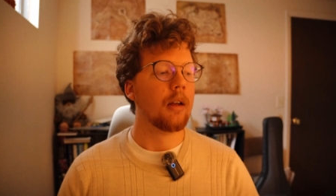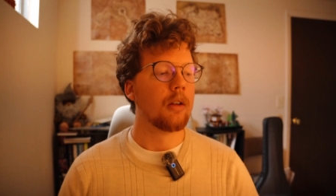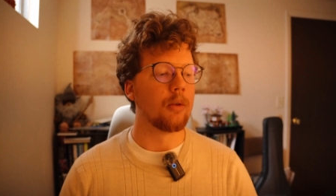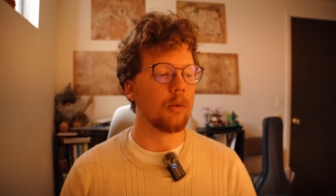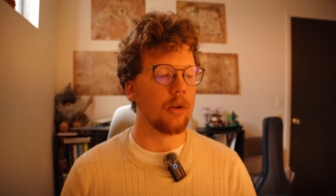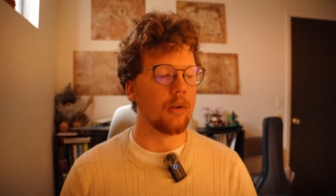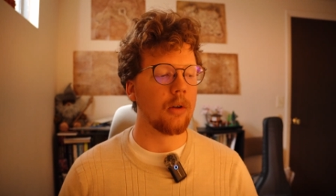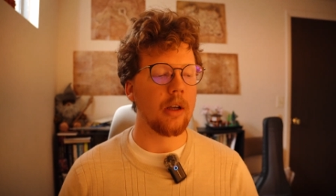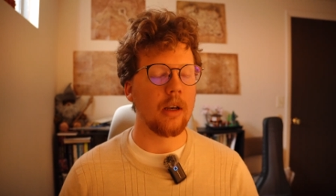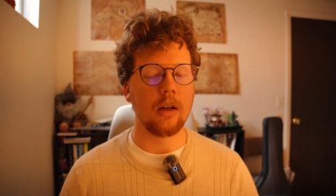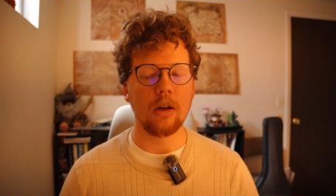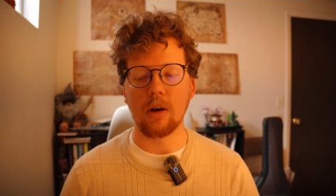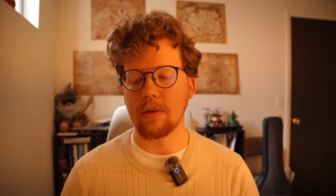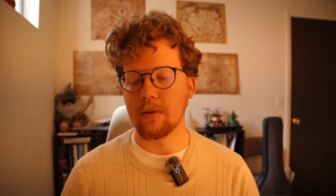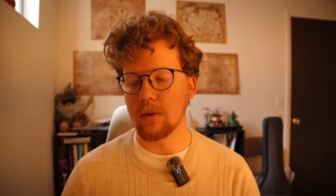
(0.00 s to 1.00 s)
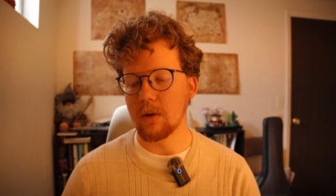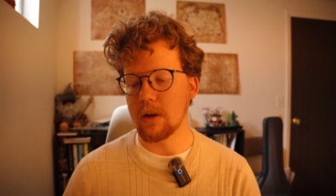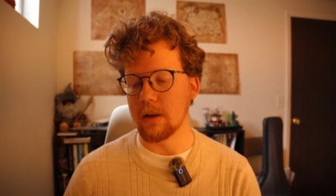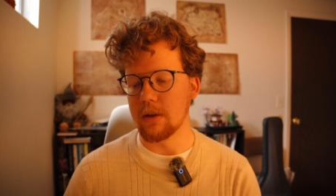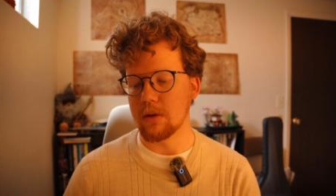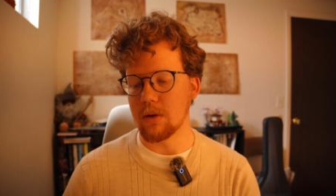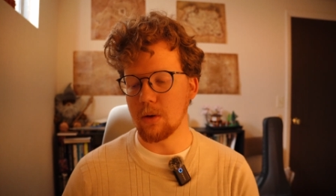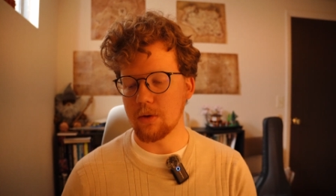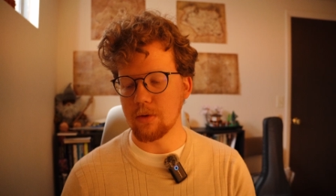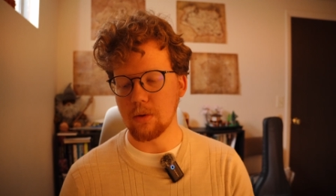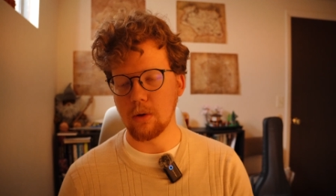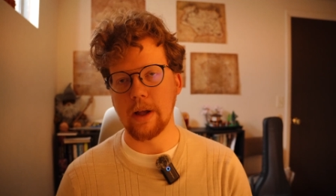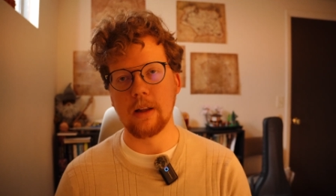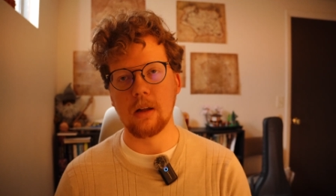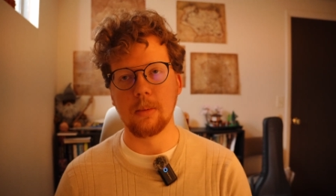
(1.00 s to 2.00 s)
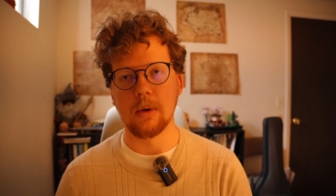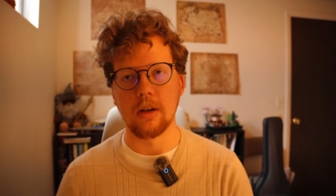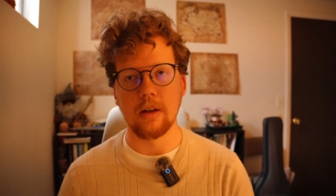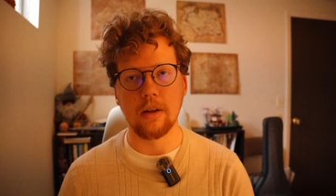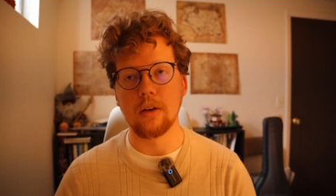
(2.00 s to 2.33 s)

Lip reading: So when you look at it, you have to look at these cultural elements.